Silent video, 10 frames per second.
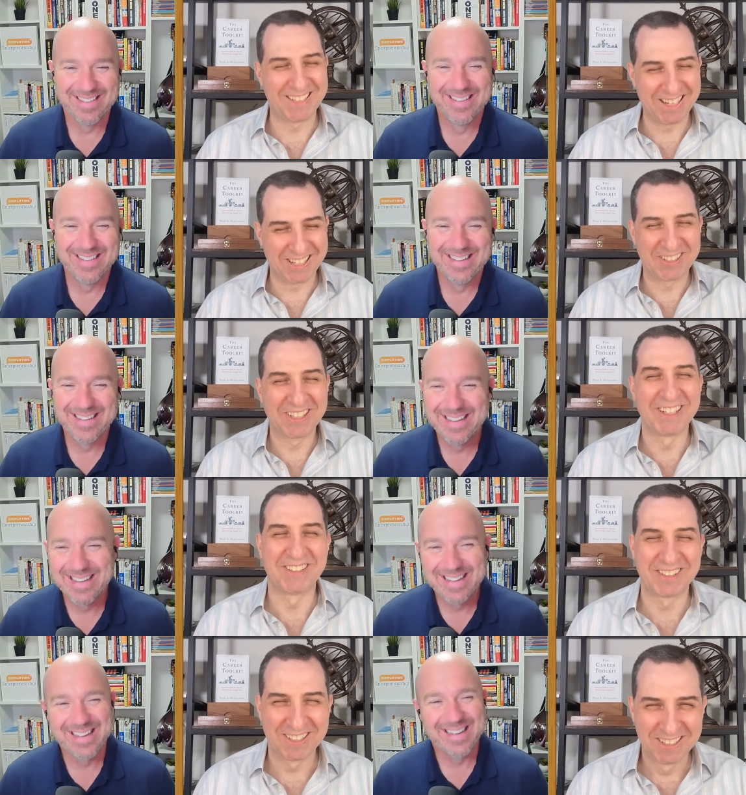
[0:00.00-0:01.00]
Speaker 1: yes, it
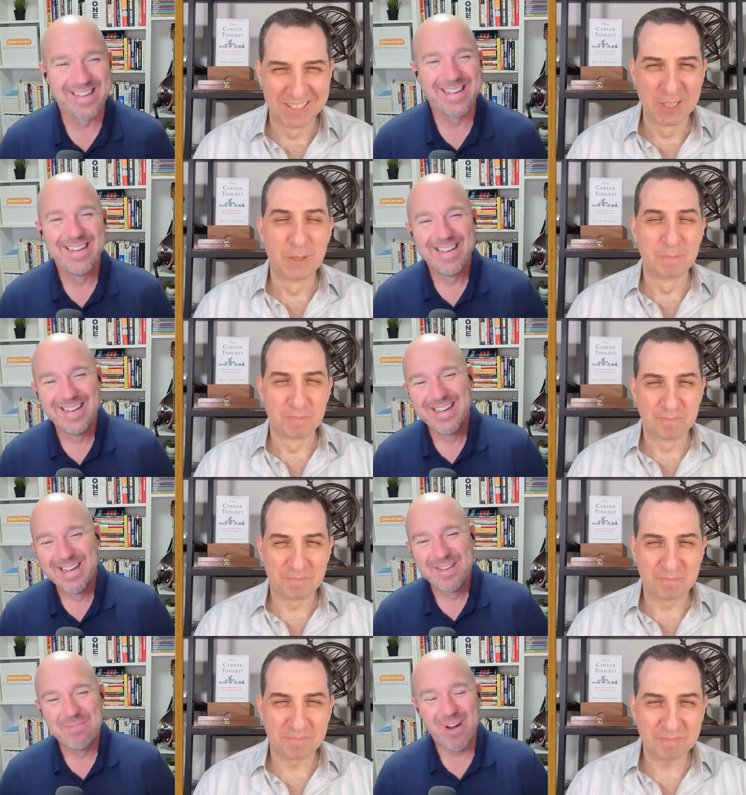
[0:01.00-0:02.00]
is.
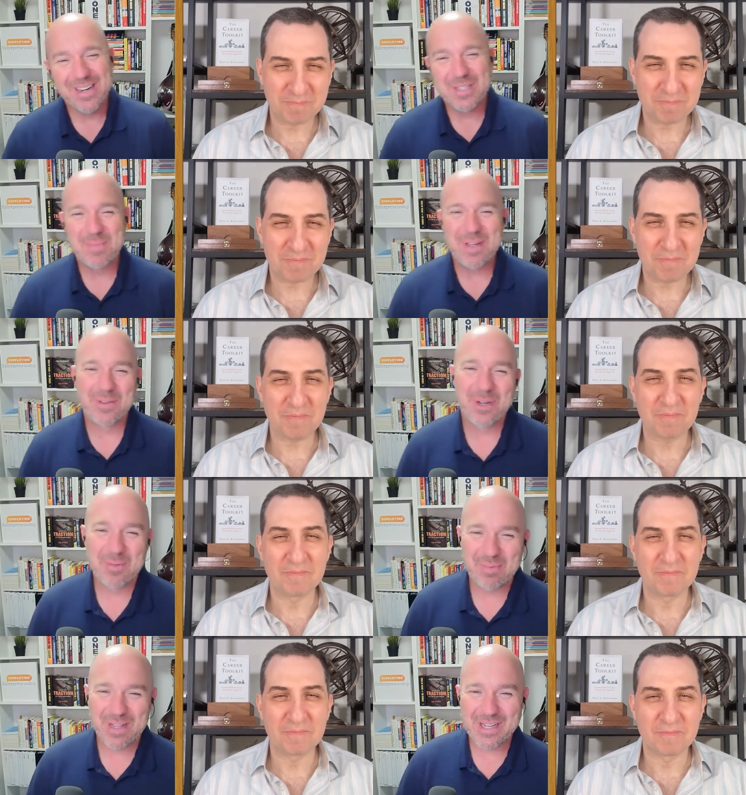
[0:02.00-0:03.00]
Mark, it's been a
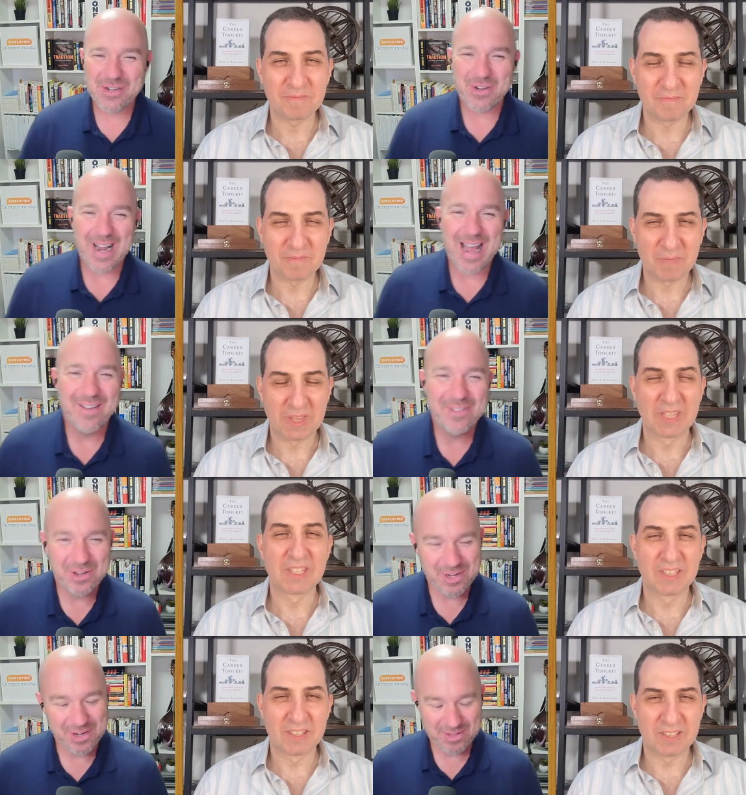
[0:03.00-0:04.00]
real pleasure
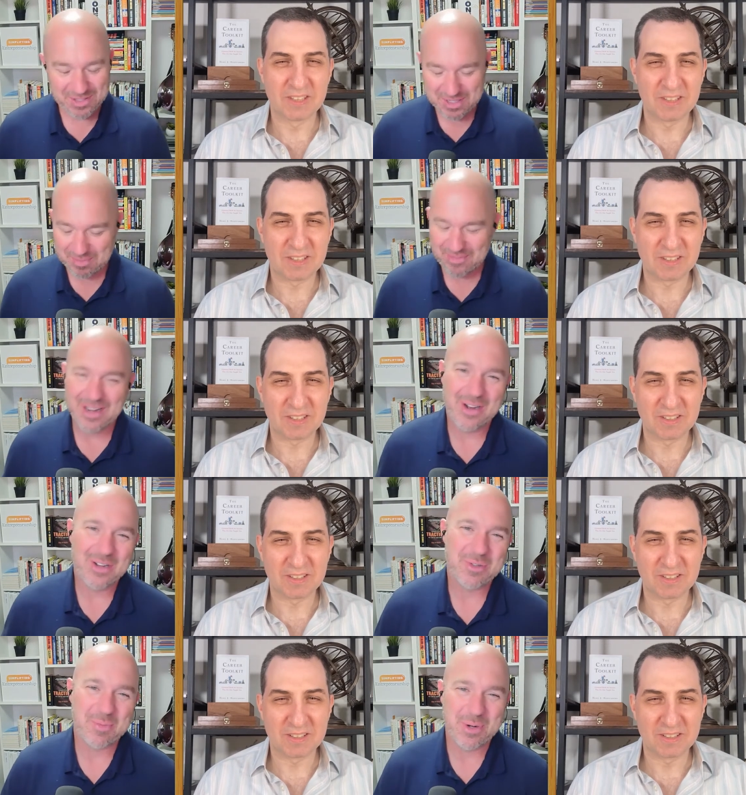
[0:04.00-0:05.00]
having you here on the Simplifying
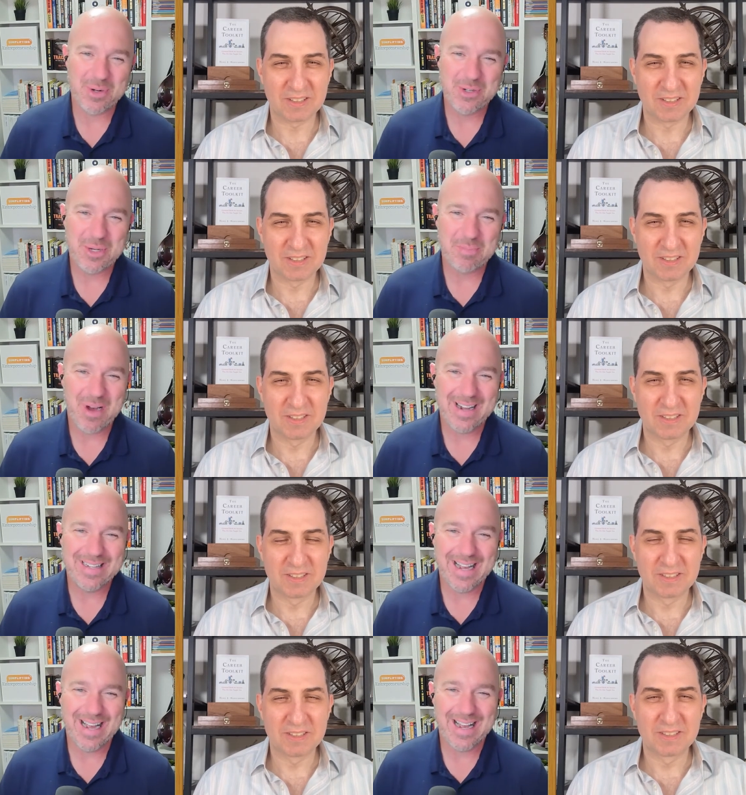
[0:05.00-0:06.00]
Entrepreneurship
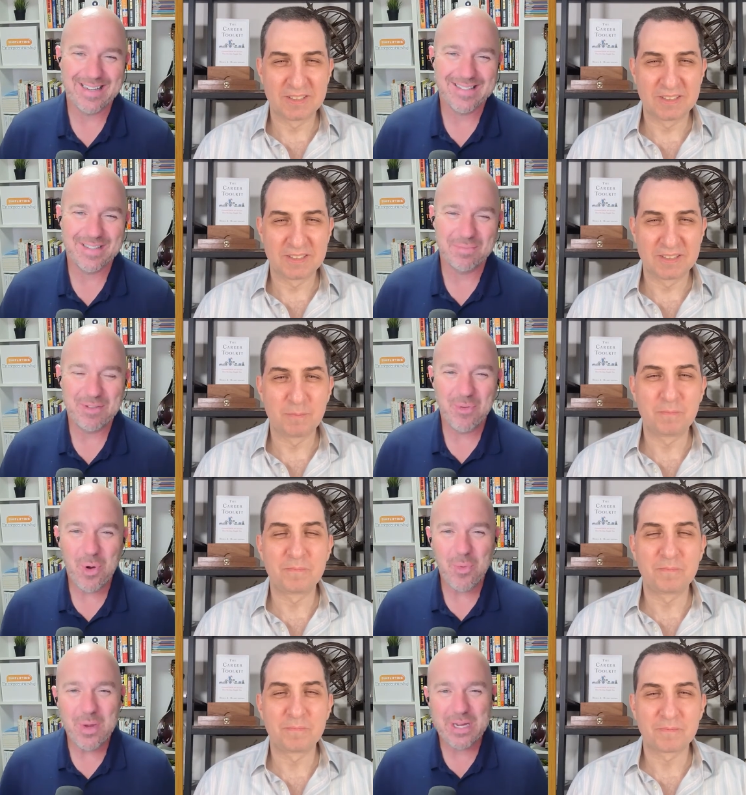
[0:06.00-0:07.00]
podcast. And
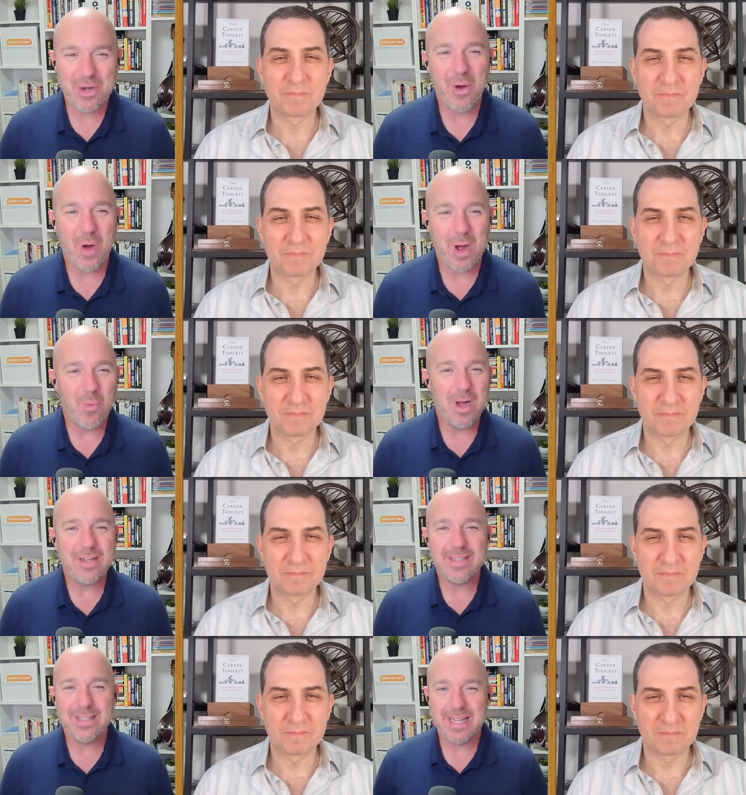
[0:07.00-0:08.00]
before we go, I
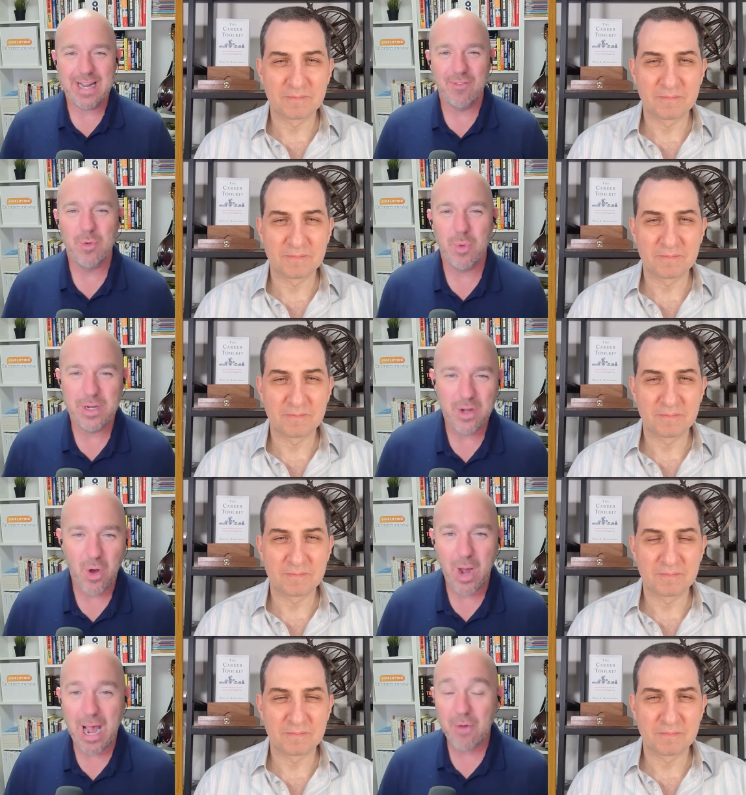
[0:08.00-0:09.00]
want to let everyone
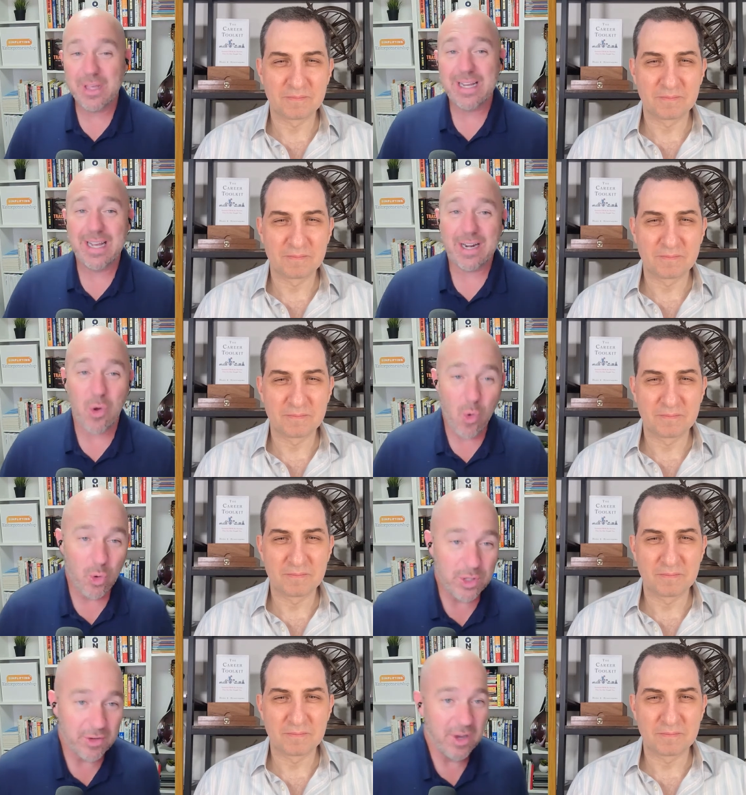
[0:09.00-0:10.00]
know how they can get a
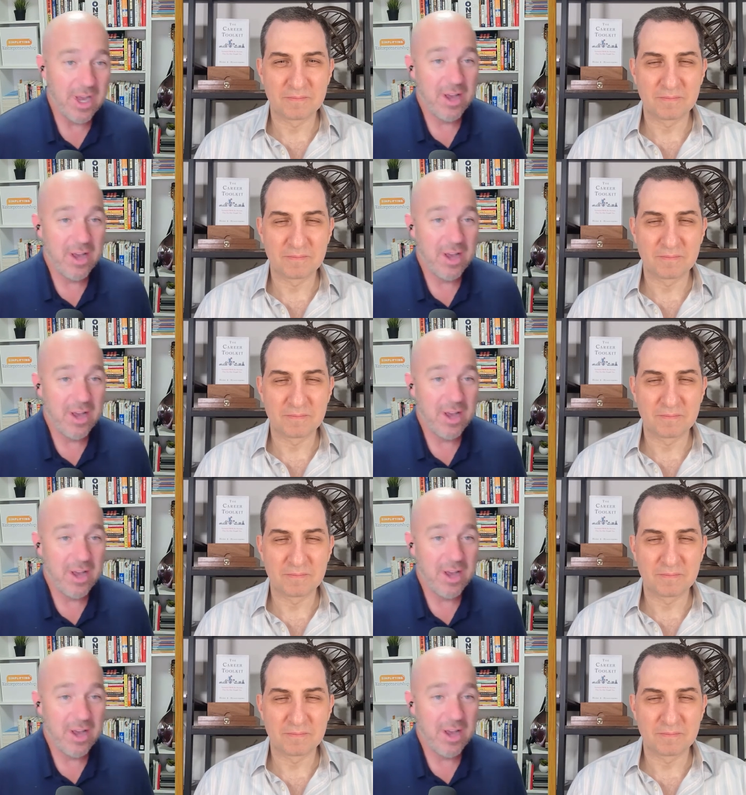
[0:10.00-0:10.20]
hold of